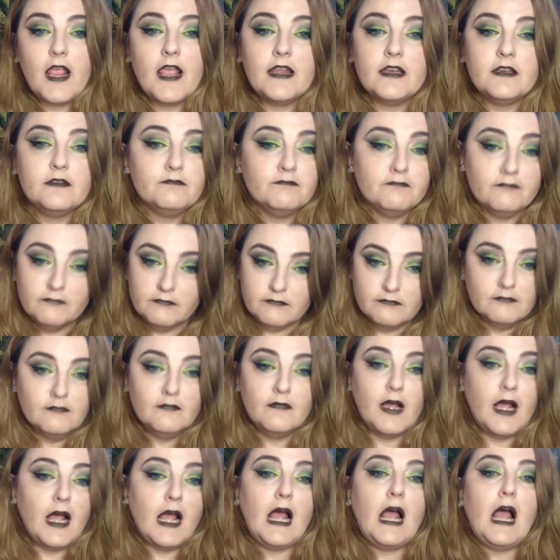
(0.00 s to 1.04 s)
and
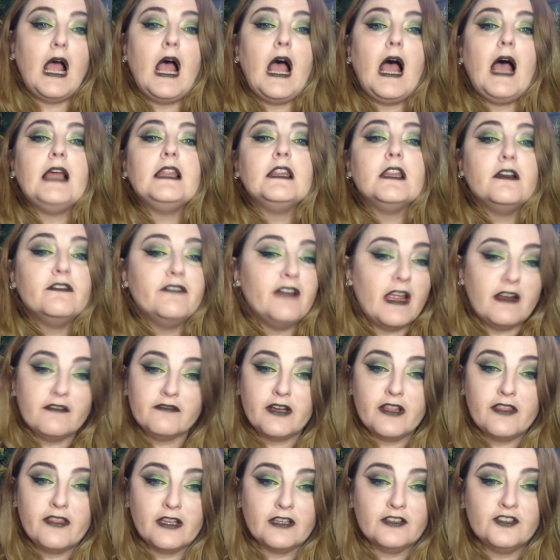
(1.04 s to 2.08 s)
I love
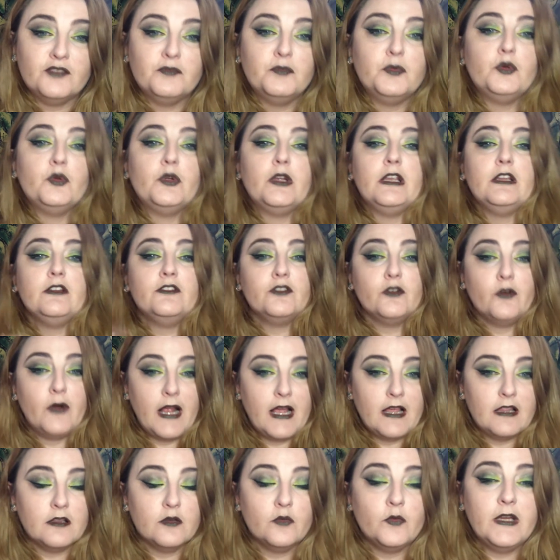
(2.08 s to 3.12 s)
everything spooky, so
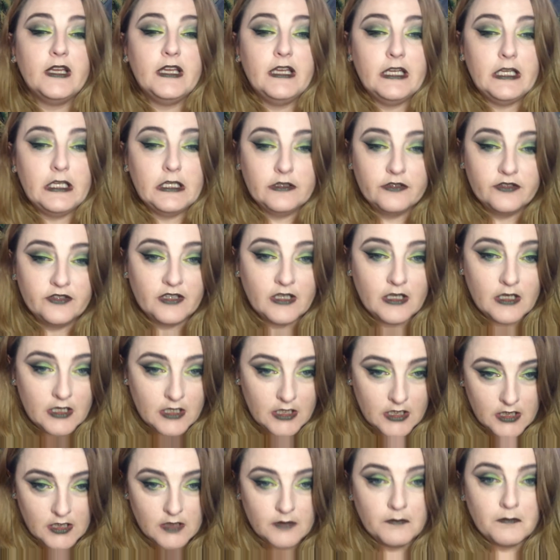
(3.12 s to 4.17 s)
Halloween is
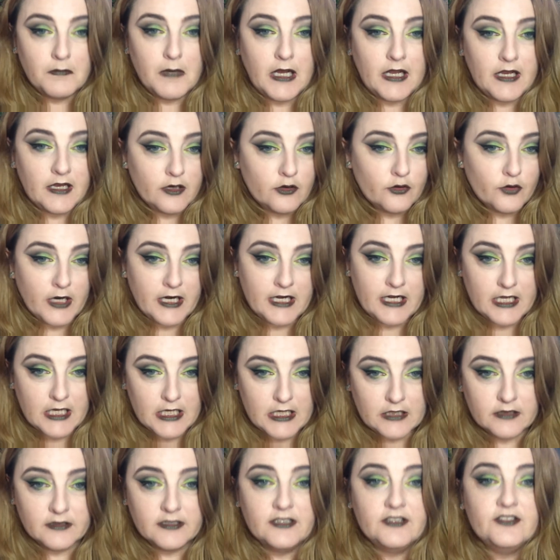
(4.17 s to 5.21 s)
my great
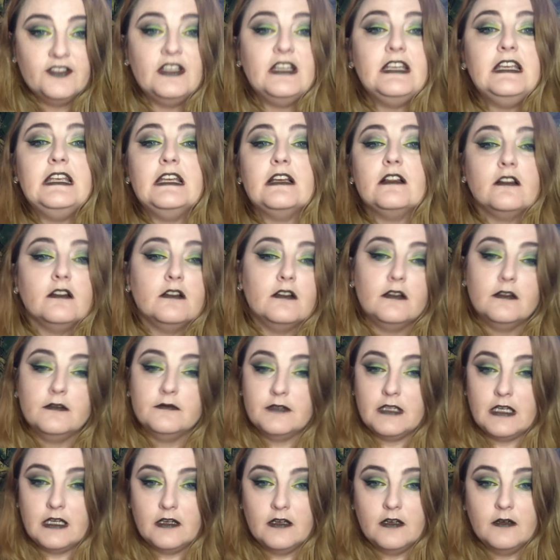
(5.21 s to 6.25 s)
Achilles heel.
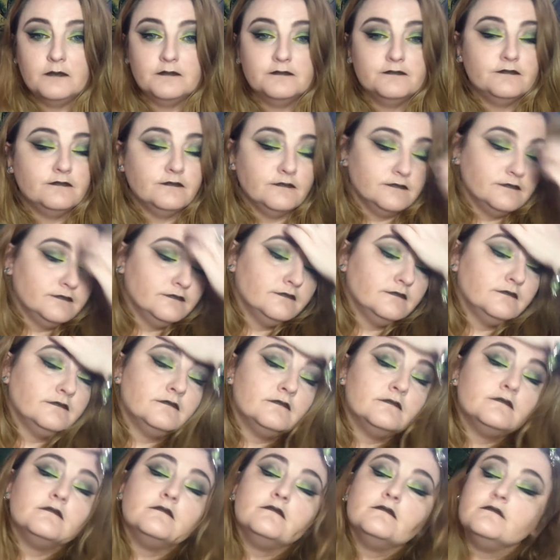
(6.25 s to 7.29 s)
Um,
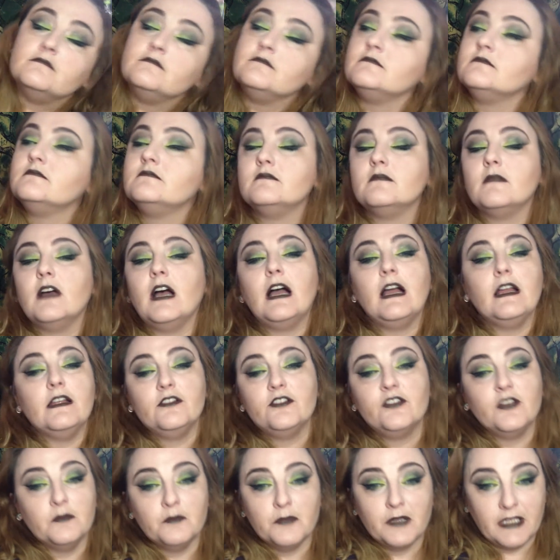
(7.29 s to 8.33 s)
I
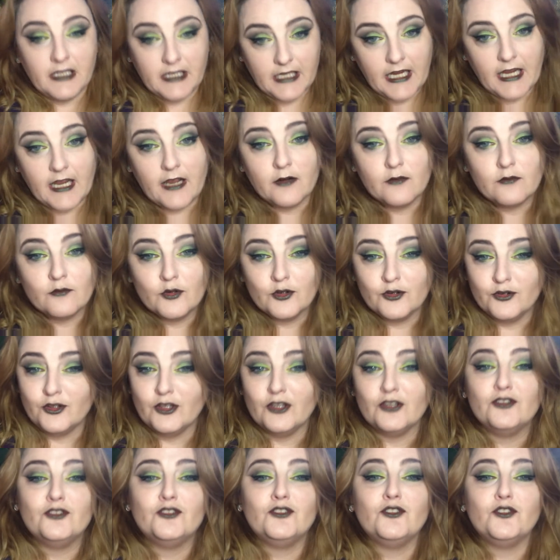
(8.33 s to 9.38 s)
simply can't
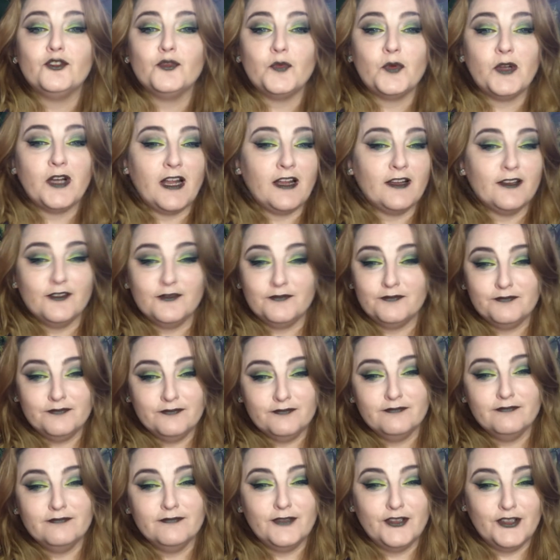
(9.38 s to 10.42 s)
resist when I
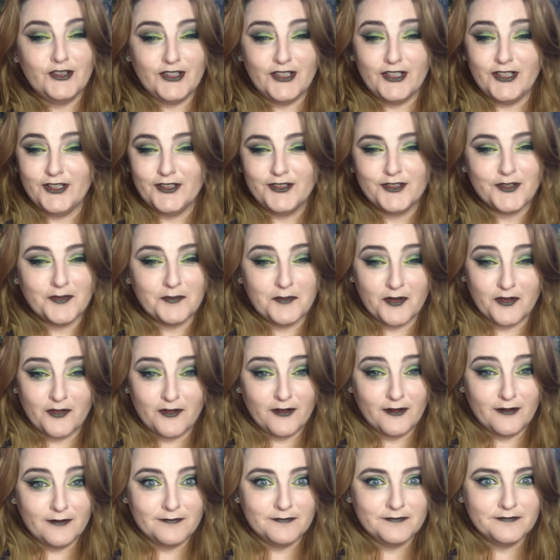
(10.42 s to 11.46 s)
see some
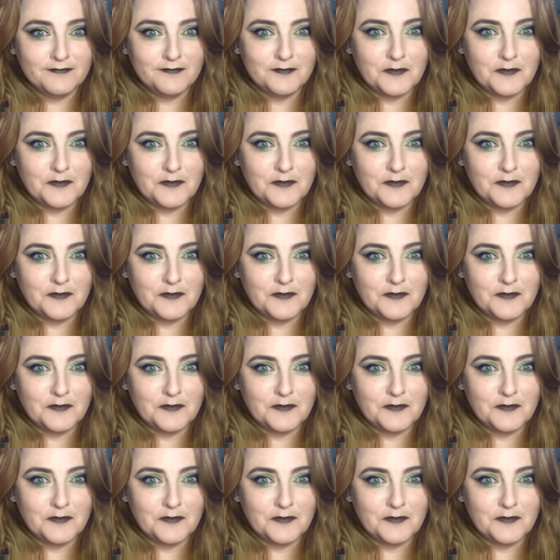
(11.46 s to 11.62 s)
of the